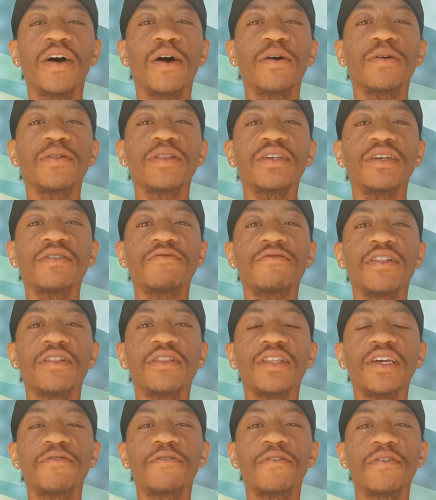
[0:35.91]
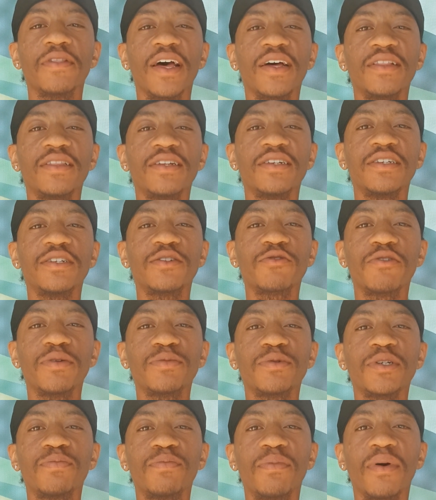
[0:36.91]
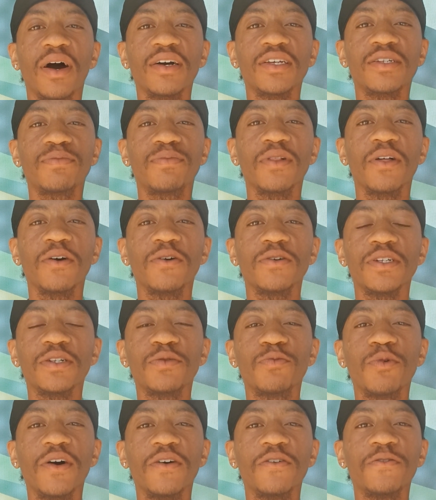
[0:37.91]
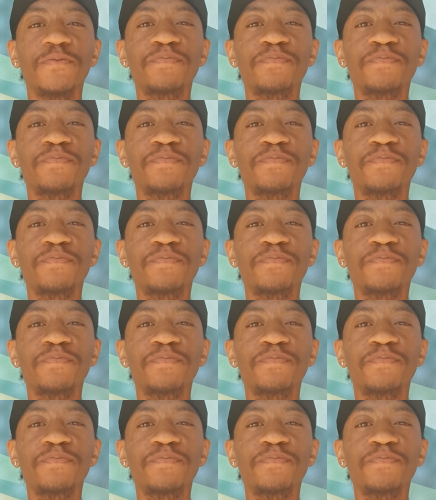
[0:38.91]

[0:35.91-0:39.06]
I'll leave the link for that in the description box below as well.